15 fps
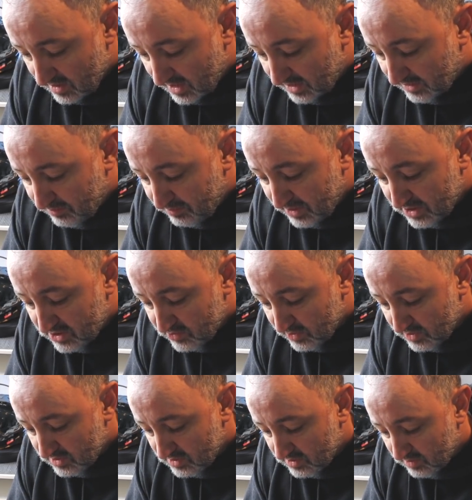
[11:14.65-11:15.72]
and the
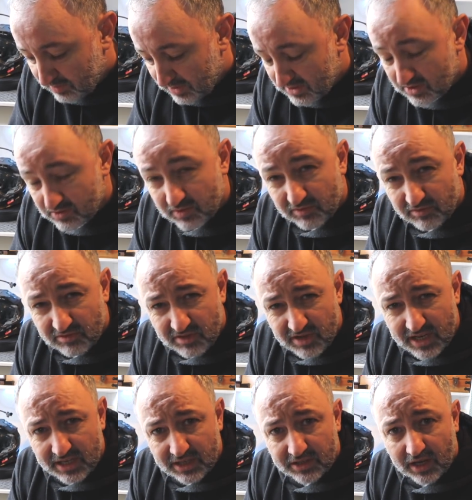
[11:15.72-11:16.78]
pictures are
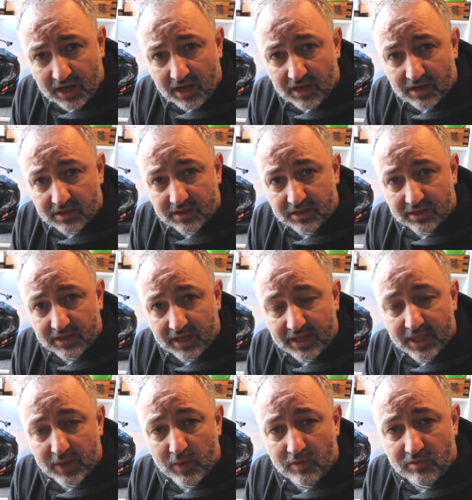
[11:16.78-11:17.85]
really dark
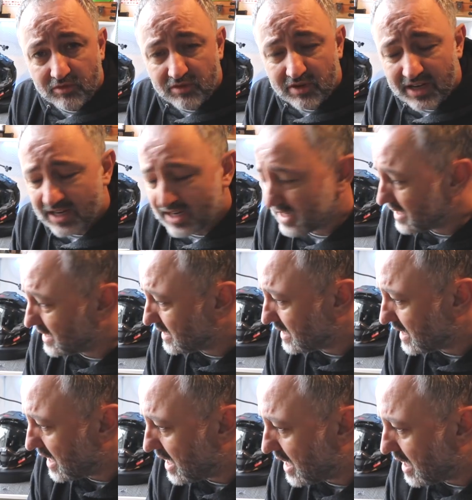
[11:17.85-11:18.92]
and they were really
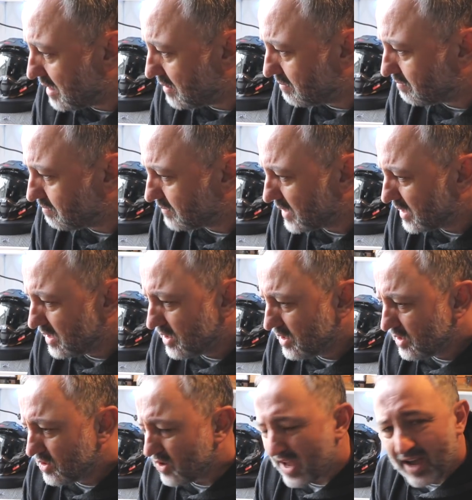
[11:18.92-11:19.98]

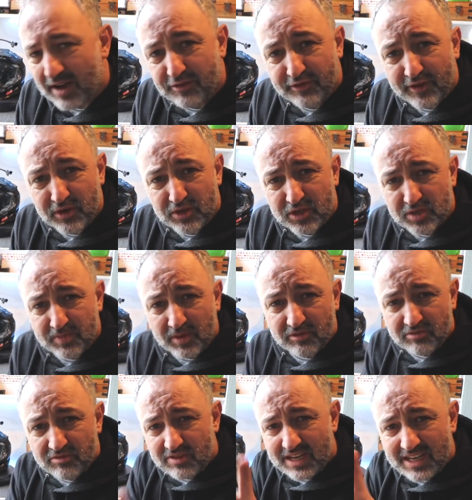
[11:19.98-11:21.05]
not out of focus, but
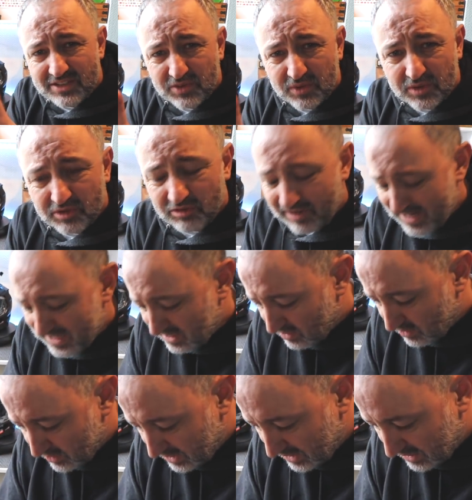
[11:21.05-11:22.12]
really sort of grainy
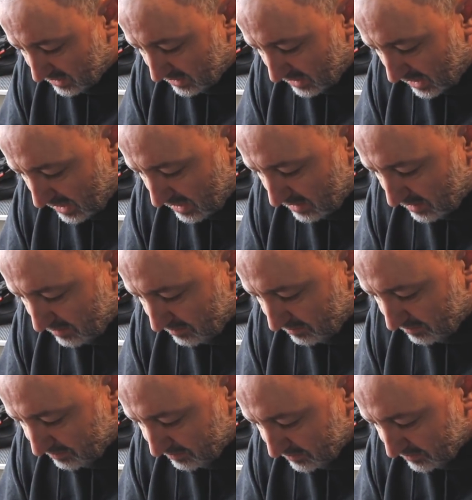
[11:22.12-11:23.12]
looking, and